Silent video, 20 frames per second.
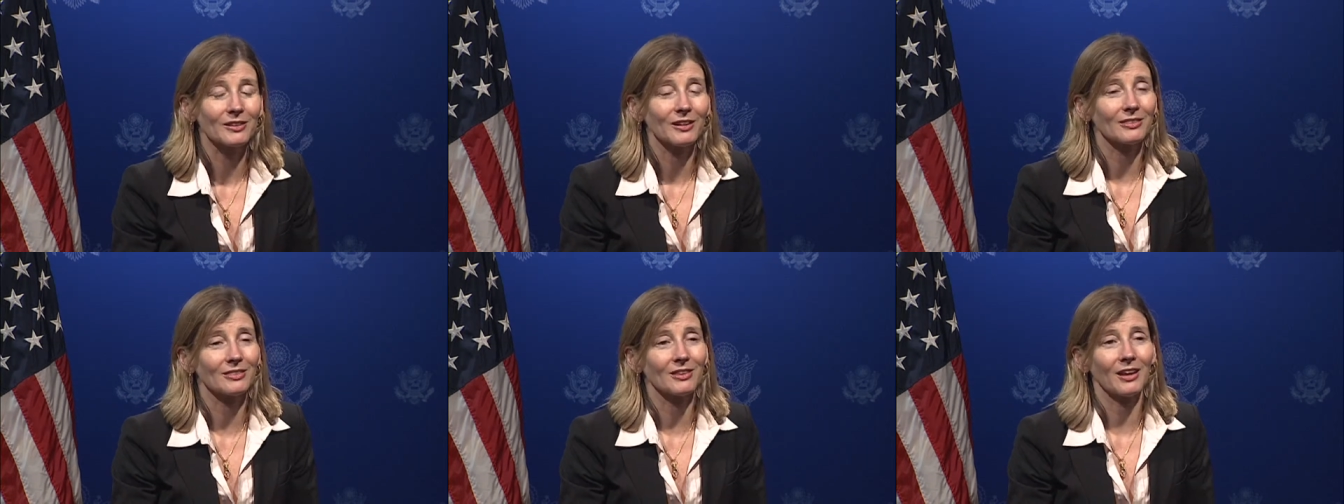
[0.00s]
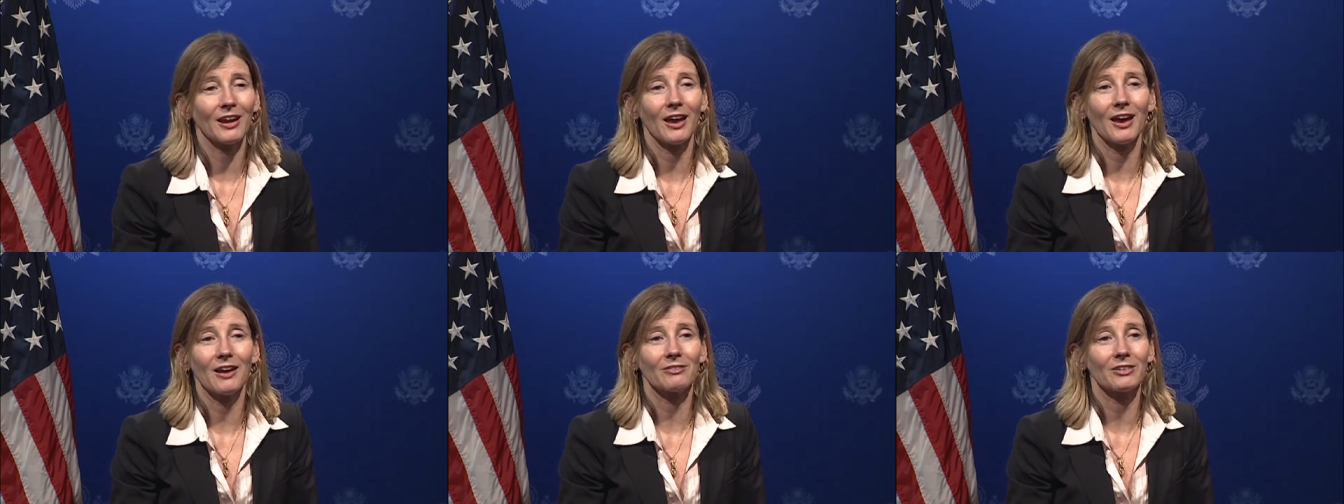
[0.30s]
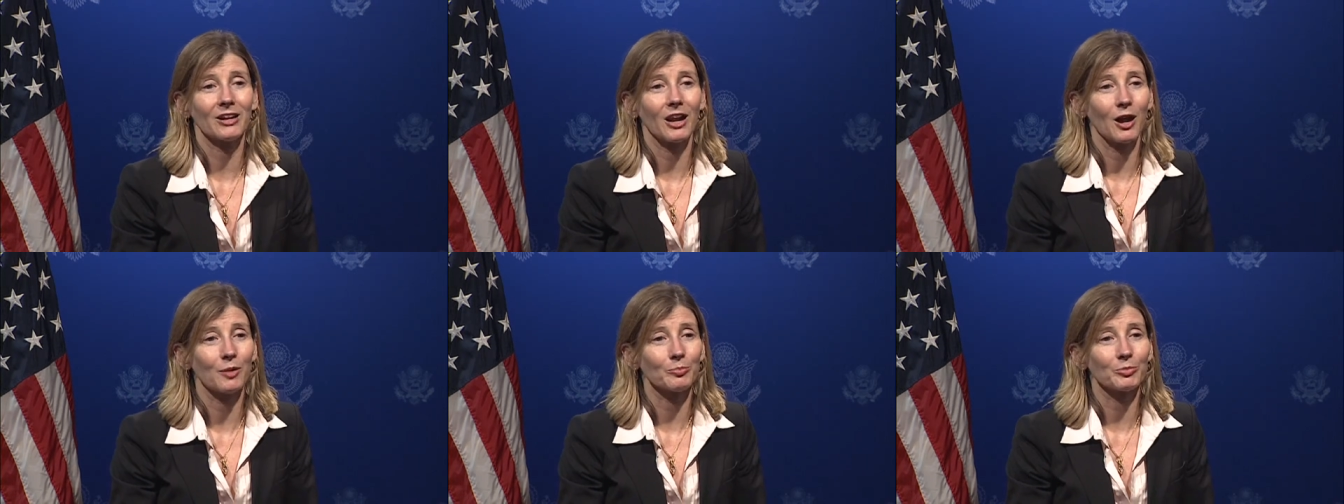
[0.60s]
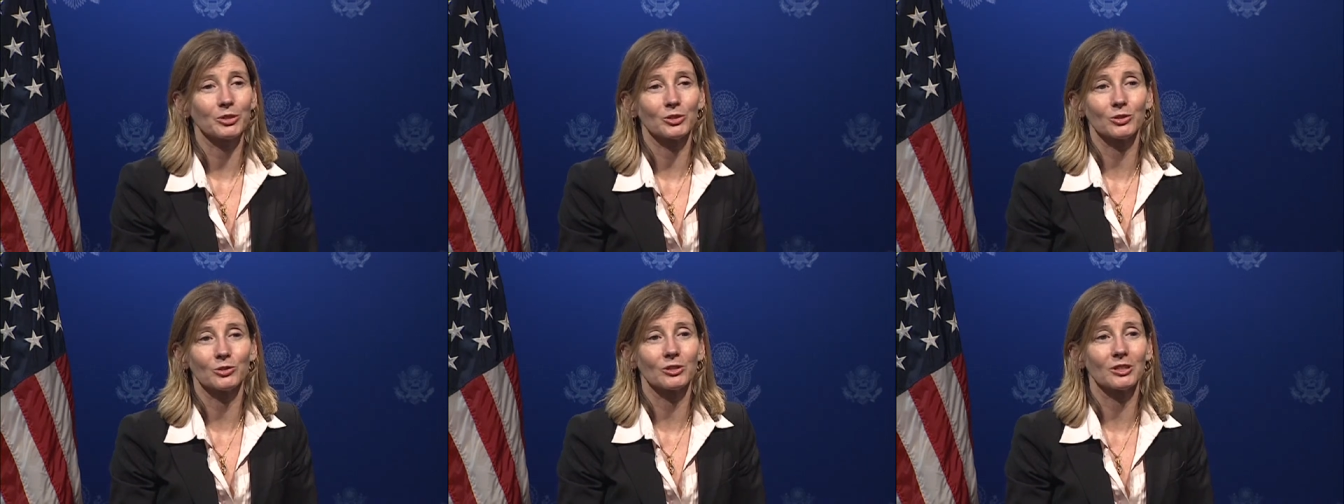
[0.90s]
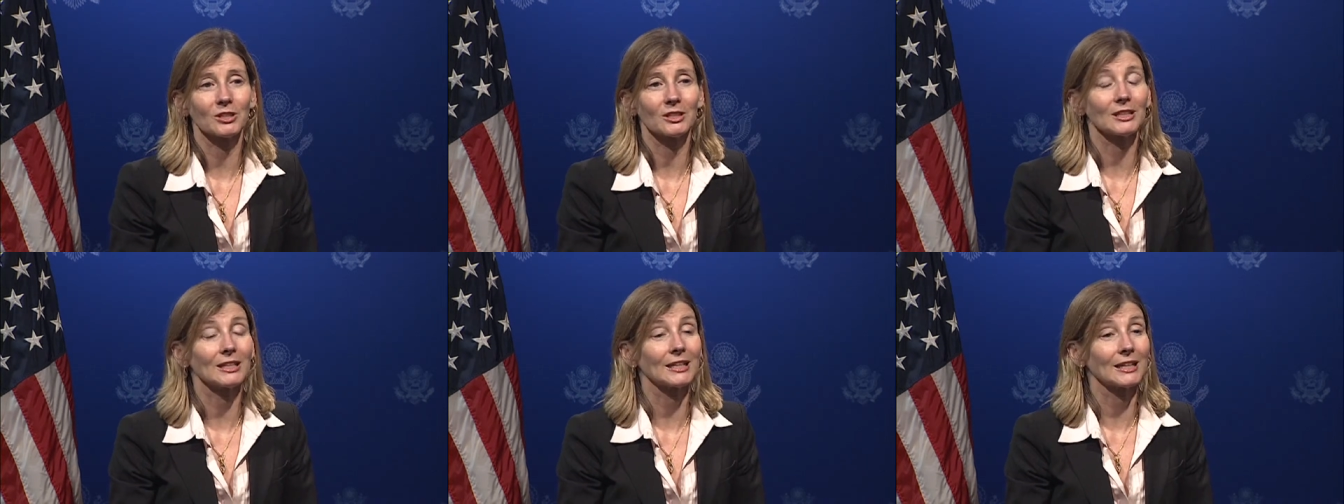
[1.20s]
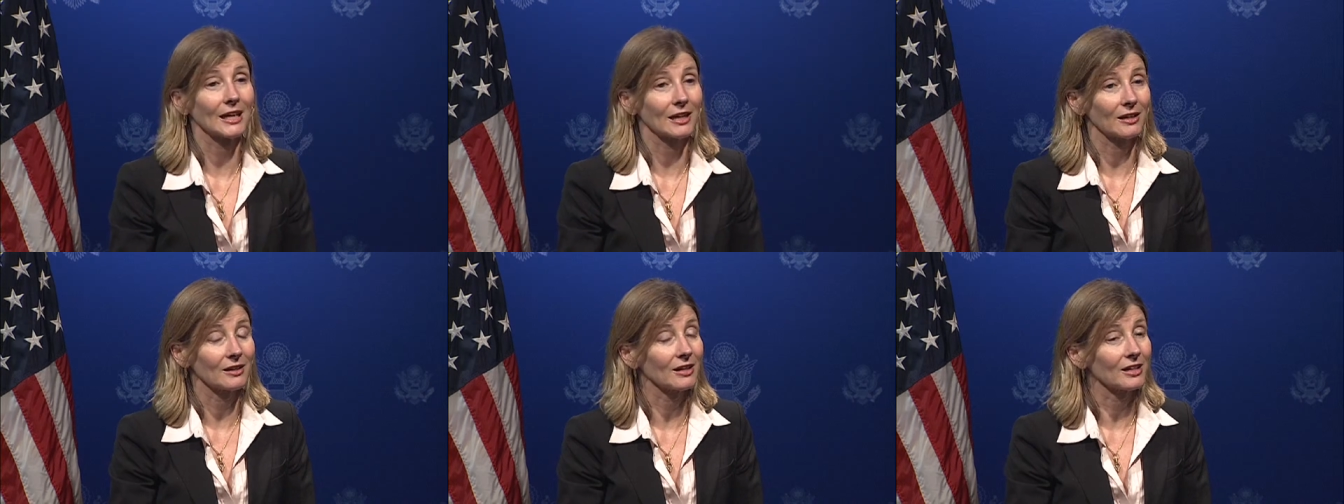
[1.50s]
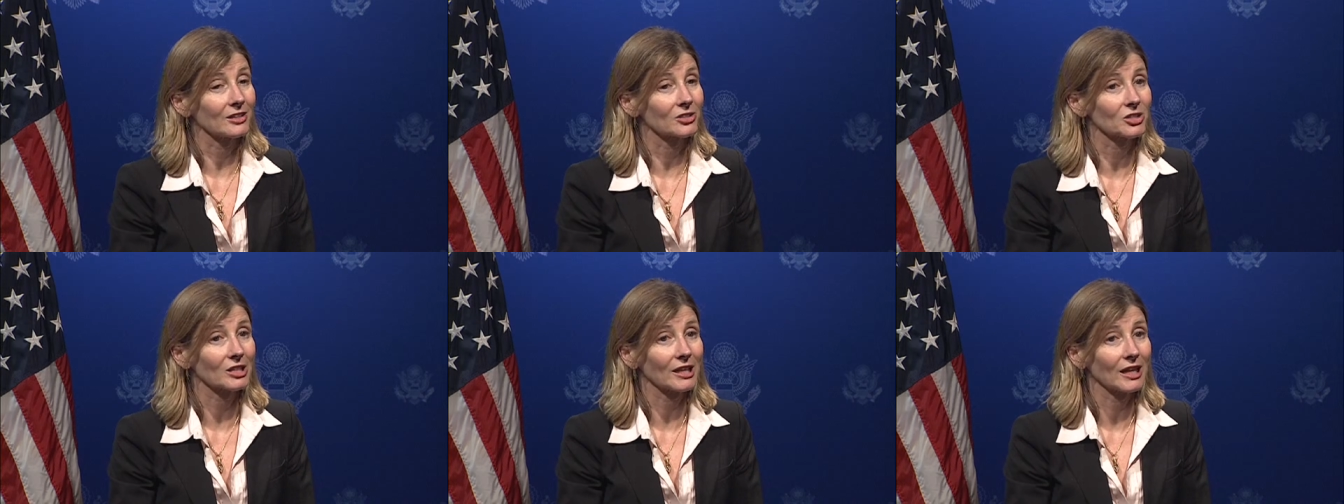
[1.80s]
that they have an opportunity to get an
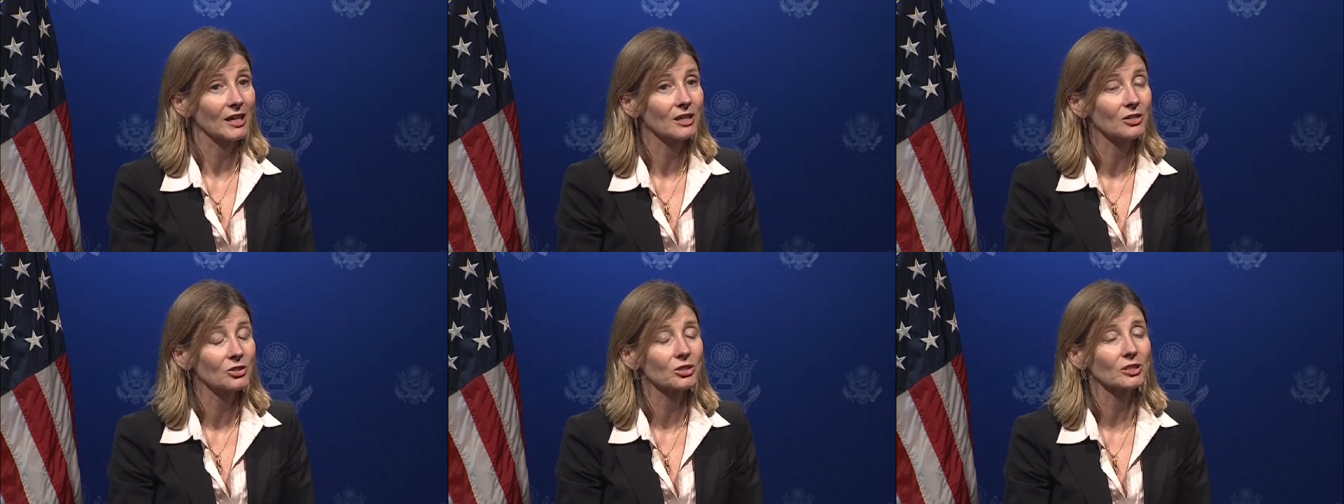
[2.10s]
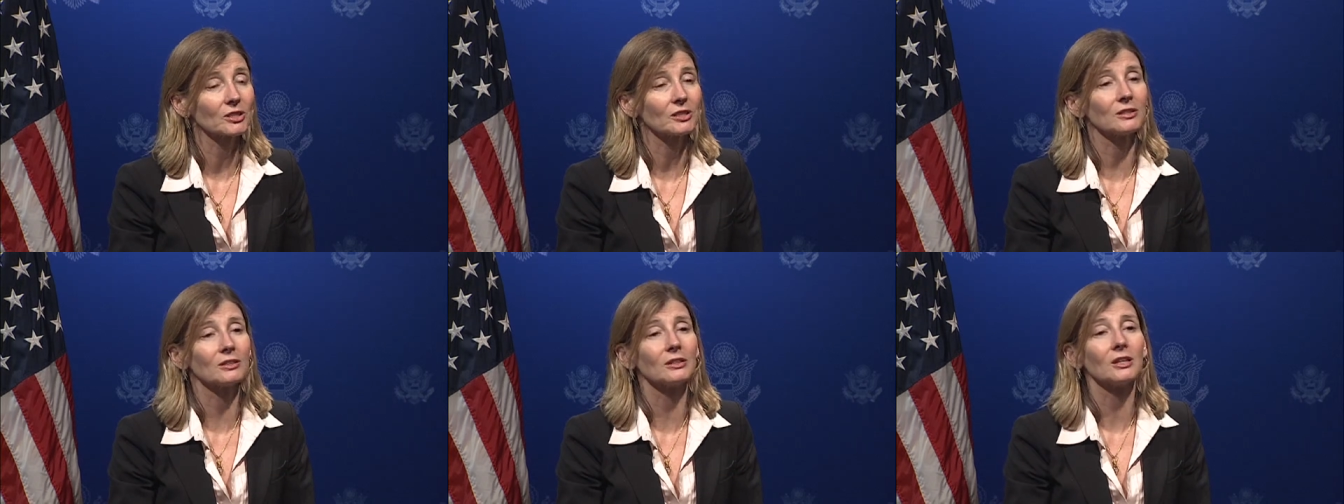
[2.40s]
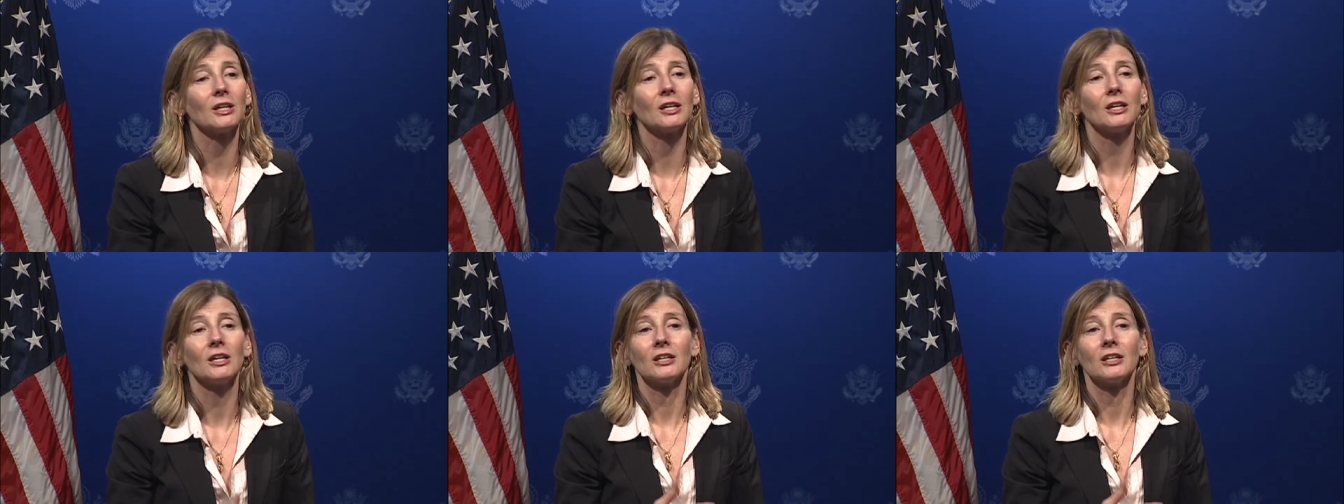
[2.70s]
education,